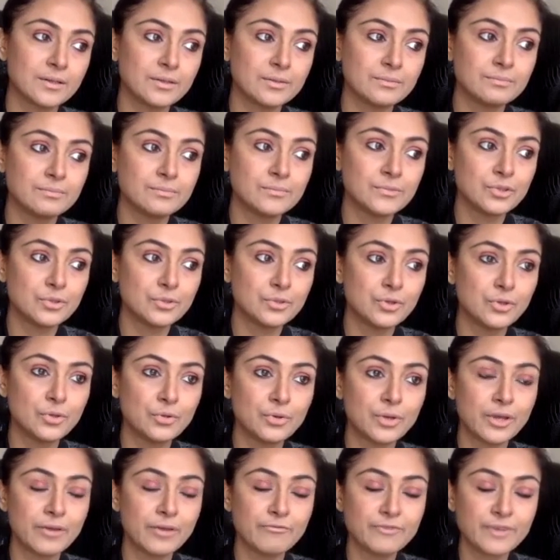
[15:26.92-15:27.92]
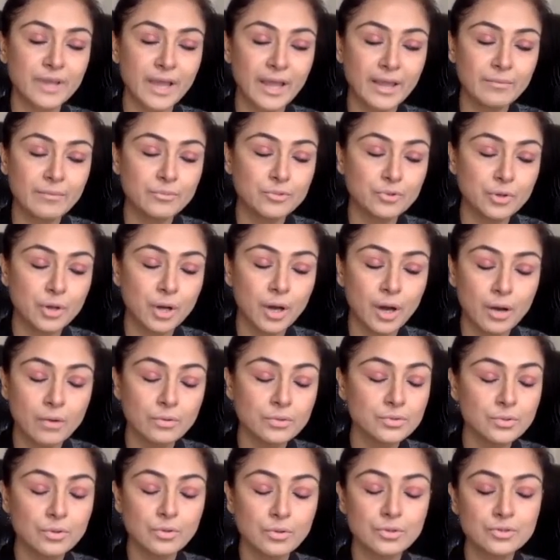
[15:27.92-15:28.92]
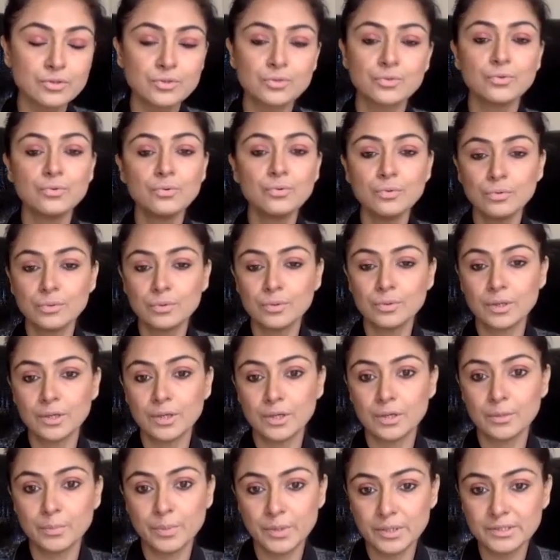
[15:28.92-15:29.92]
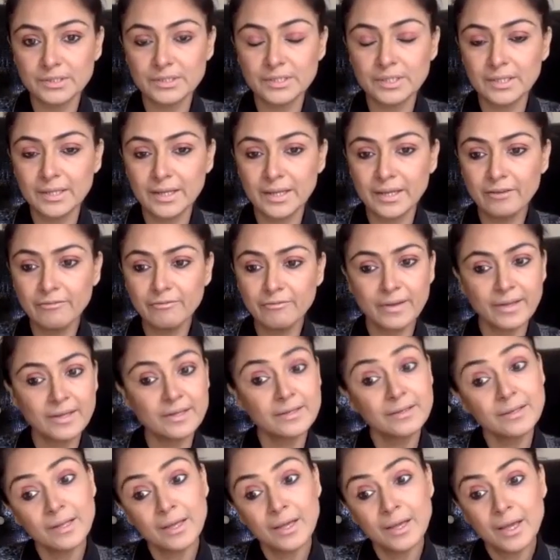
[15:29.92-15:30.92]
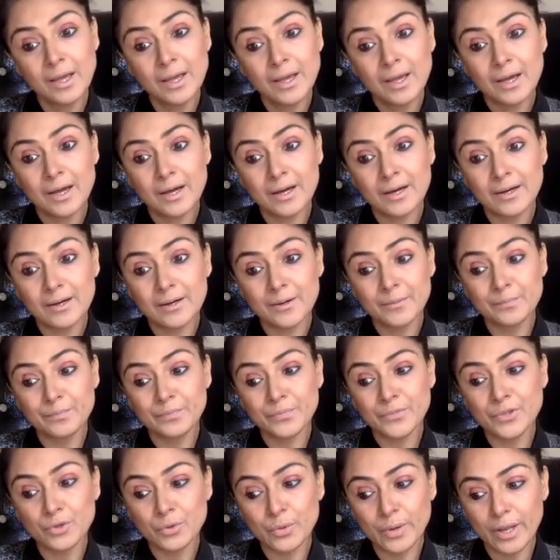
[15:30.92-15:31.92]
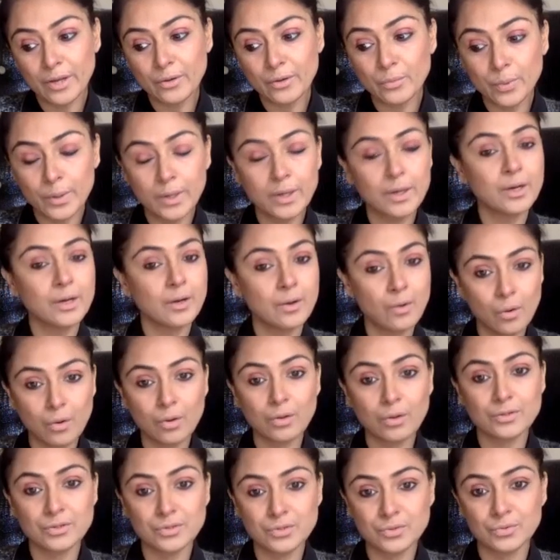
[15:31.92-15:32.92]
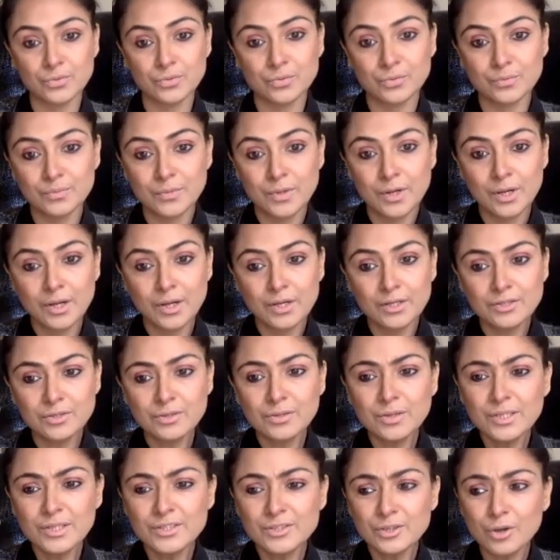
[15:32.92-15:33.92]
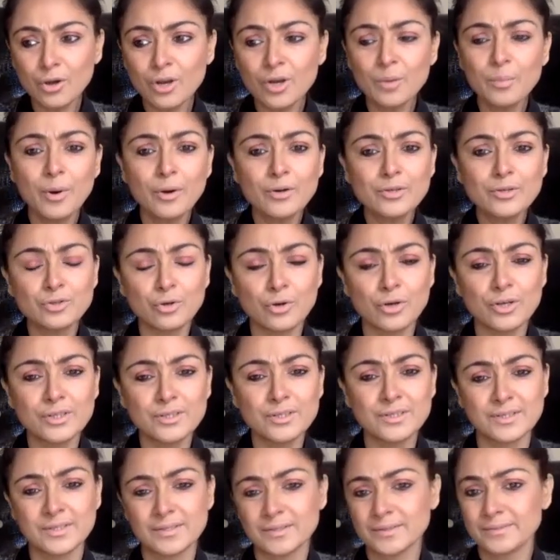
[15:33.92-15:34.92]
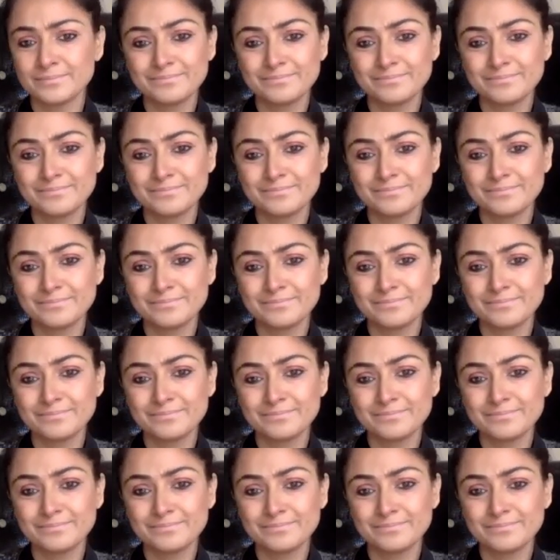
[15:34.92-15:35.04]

you know, you give time to your house also, personal life, and you can work also. So it's all about choice.